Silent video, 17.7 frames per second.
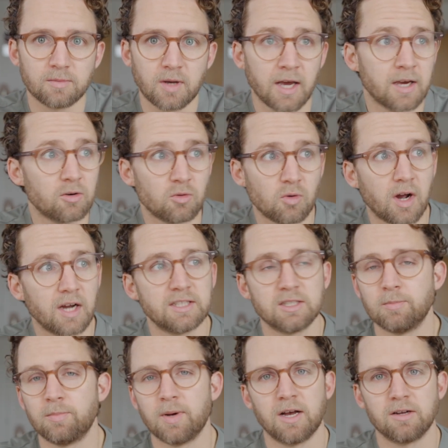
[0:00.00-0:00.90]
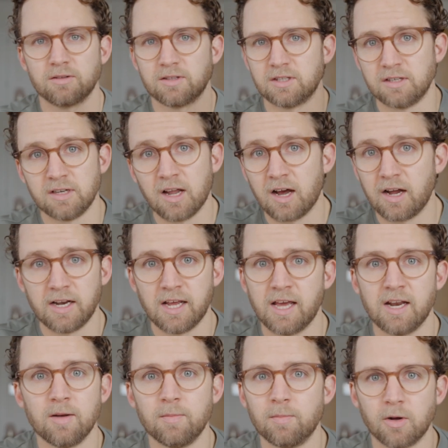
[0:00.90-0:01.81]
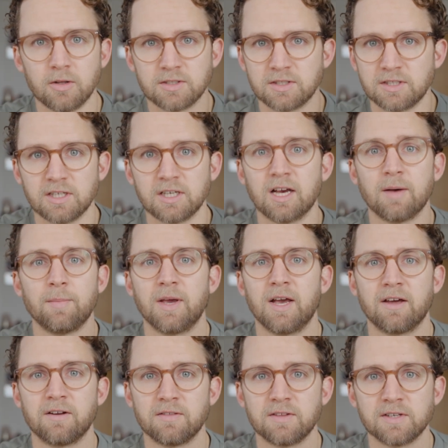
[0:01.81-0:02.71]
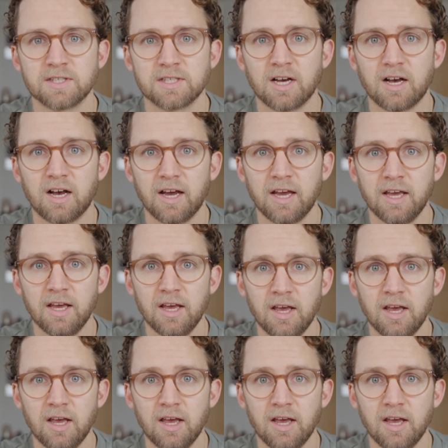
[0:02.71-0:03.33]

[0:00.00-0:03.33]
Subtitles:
I can write about the 9-headed monster coming out of the sky.